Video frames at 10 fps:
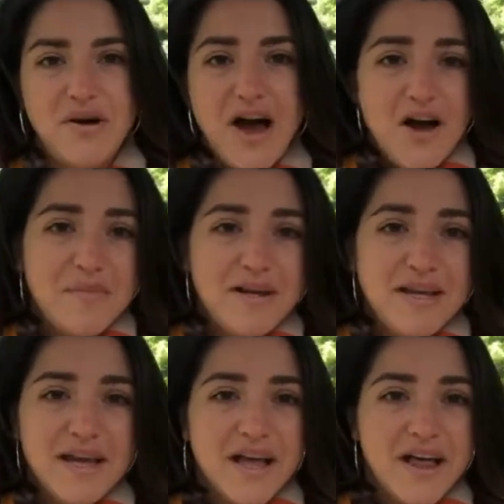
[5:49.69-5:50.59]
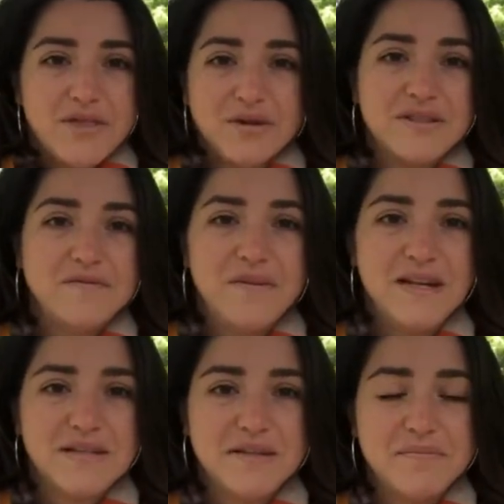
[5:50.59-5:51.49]
how many thoughts and
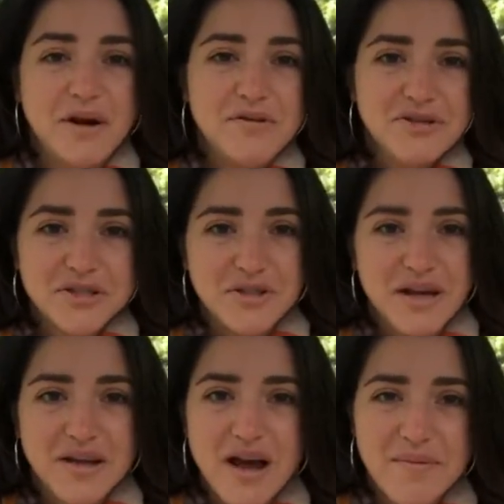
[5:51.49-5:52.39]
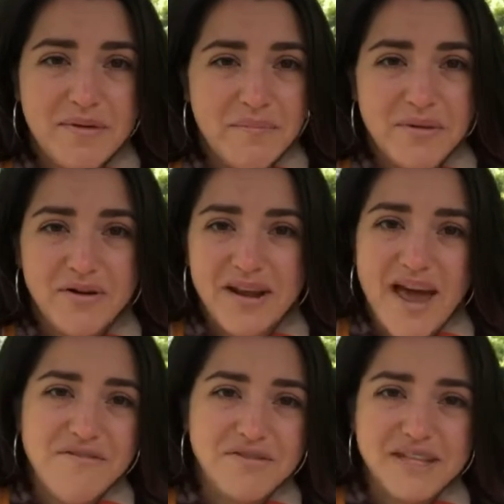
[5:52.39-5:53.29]
feelings and emotions you had coming up on an
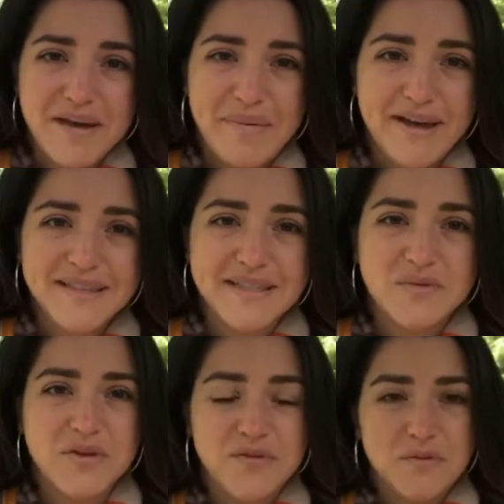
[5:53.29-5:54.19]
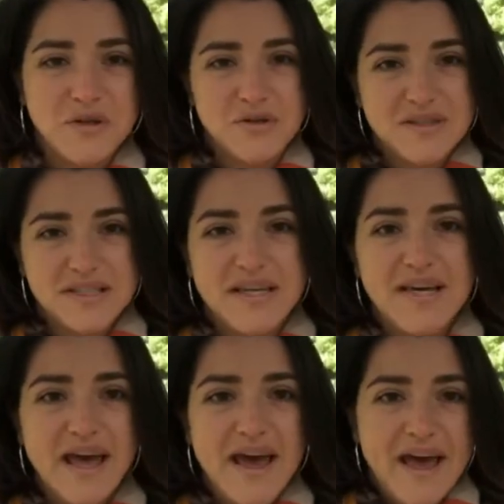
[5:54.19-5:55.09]
everyday basis when you
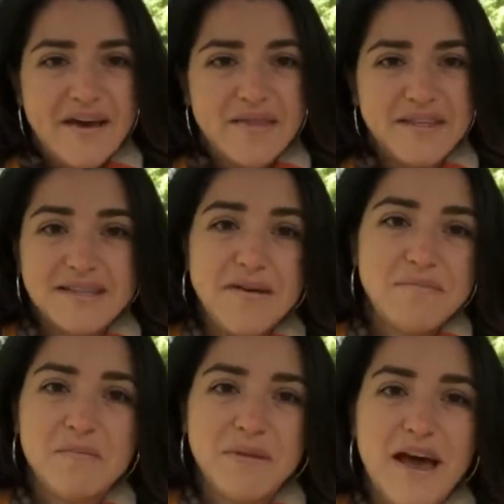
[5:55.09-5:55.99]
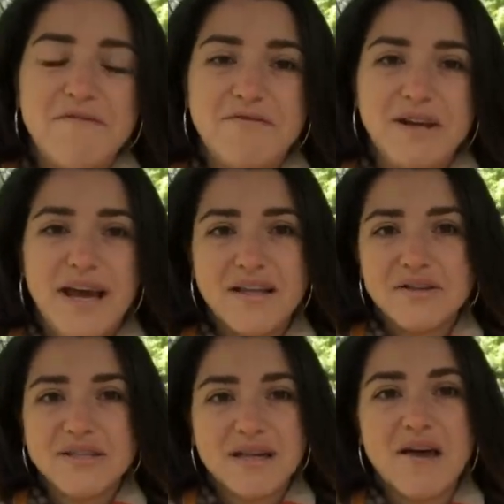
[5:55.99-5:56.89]
see the same people every day and do
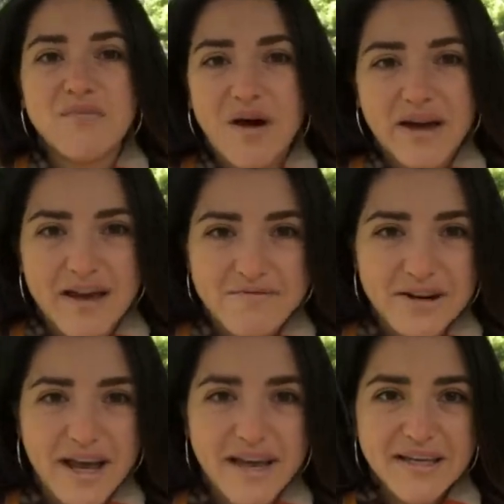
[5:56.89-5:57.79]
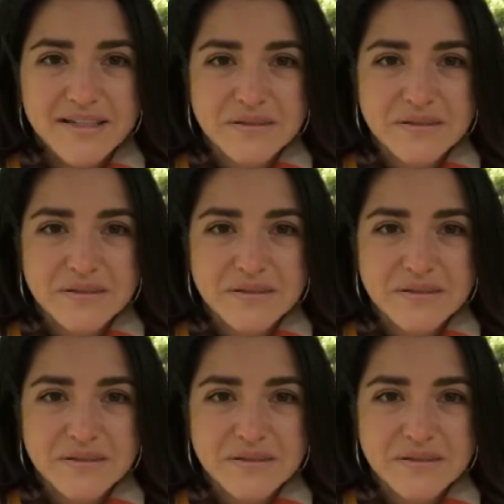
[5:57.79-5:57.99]
the same work every day.